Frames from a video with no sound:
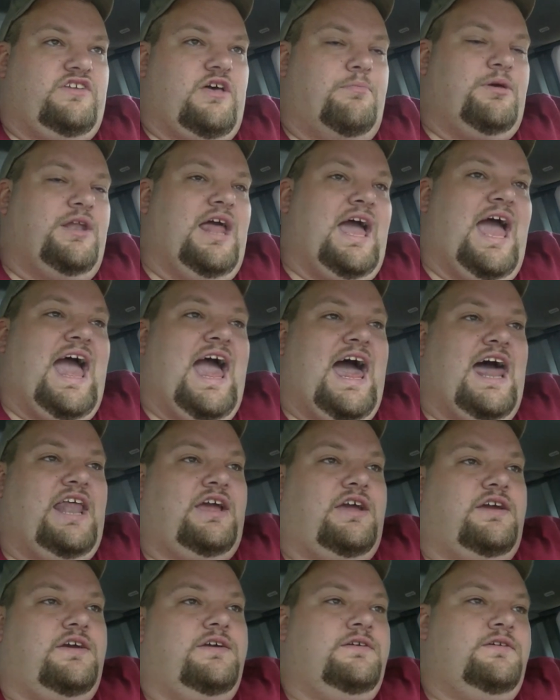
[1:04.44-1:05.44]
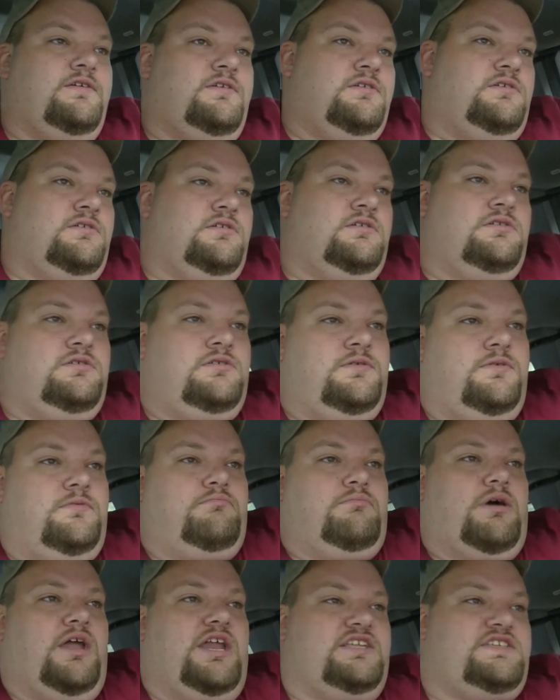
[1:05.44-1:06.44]
up in the attic,
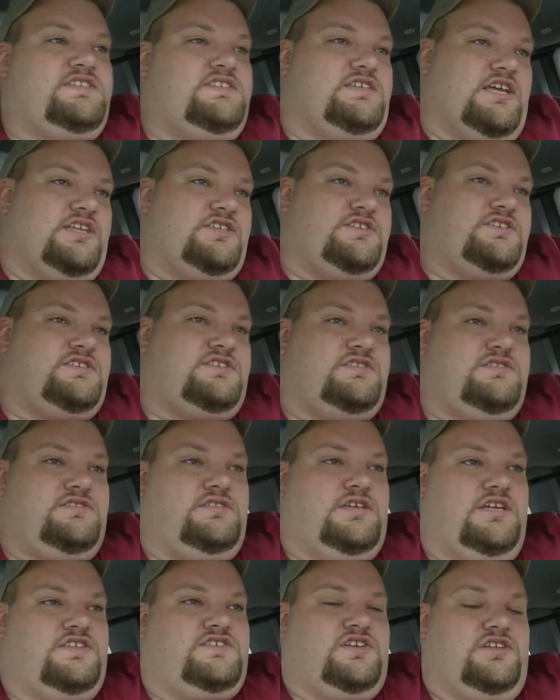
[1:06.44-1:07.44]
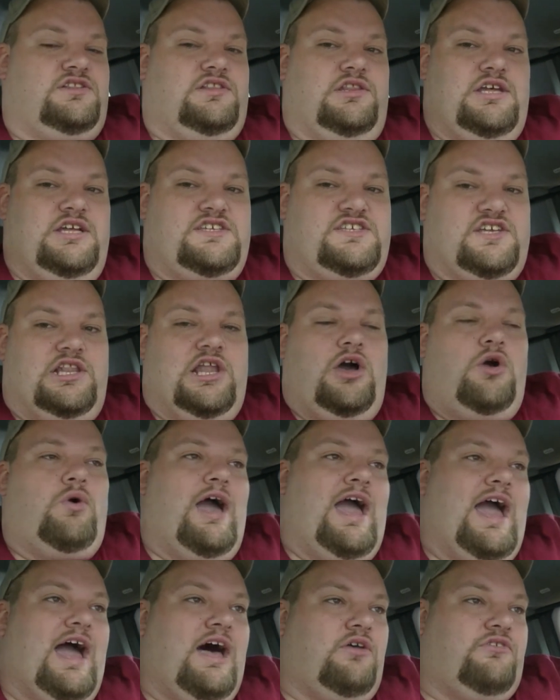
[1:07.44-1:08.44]
but it's a low
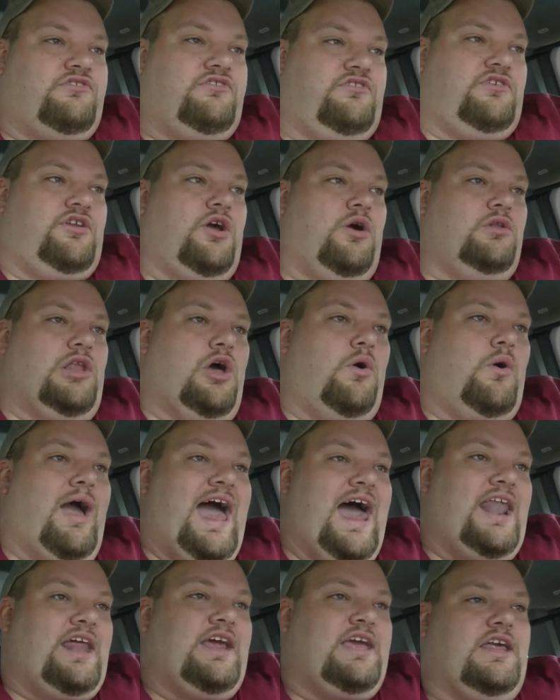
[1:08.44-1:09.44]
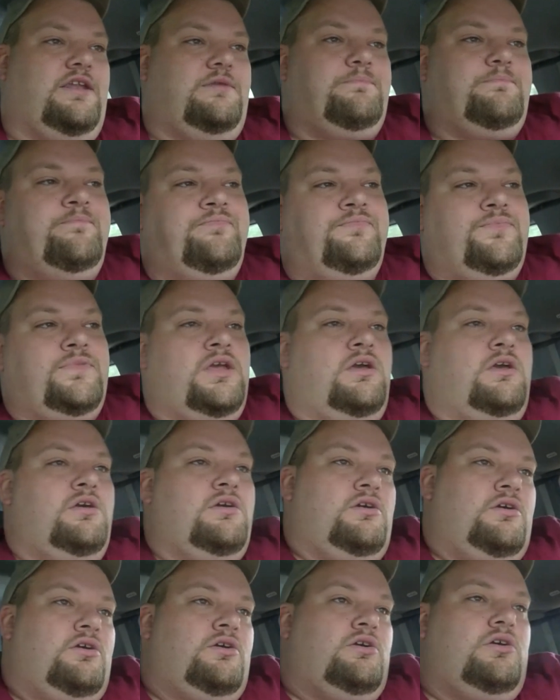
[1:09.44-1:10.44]
house, low attic,
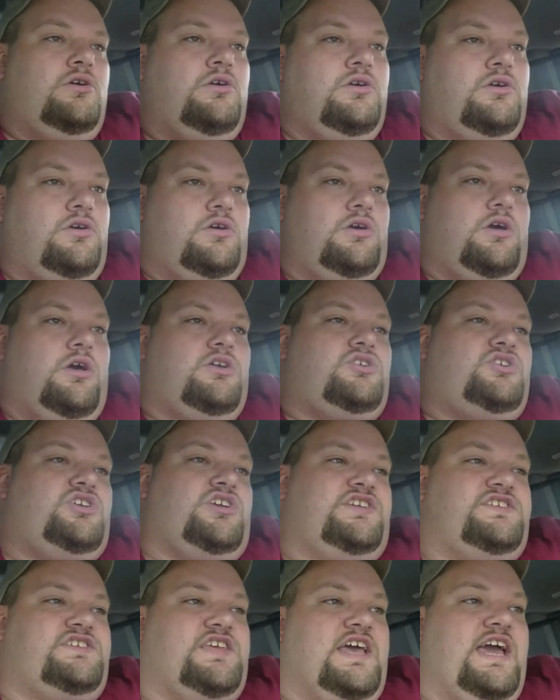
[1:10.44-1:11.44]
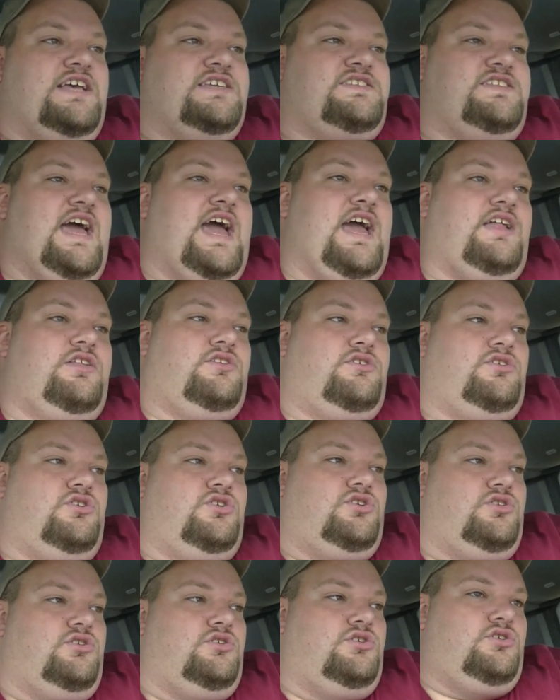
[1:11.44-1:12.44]
and she says that
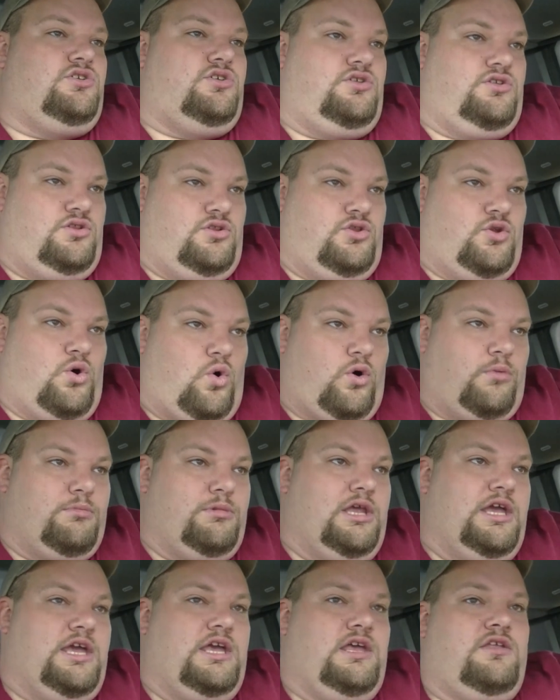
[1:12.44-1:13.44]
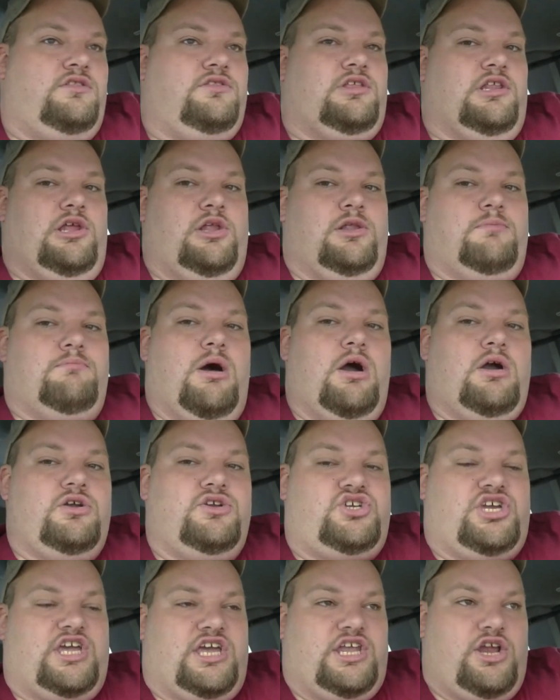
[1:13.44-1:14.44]
normally
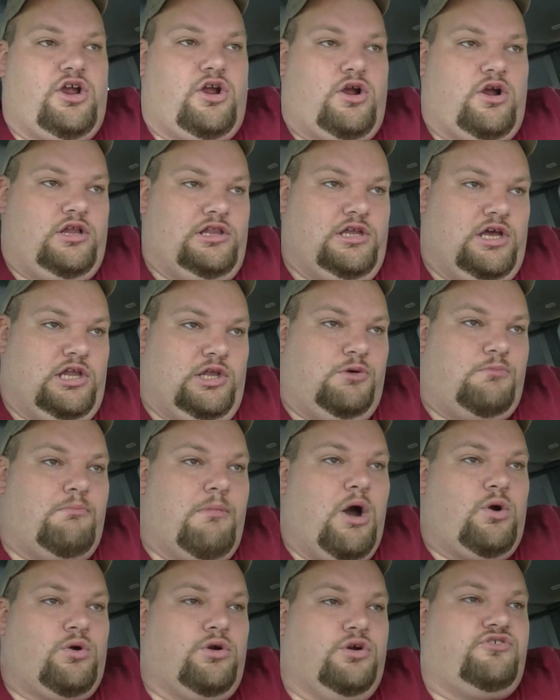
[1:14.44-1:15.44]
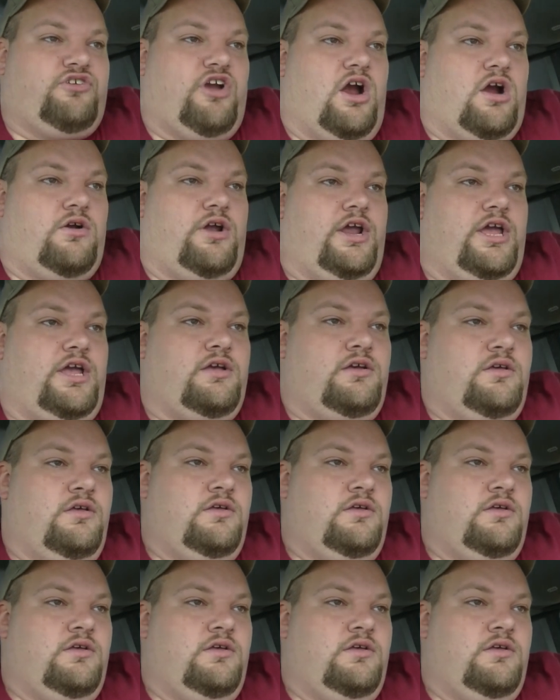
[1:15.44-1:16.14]
she can hear a little motor turning,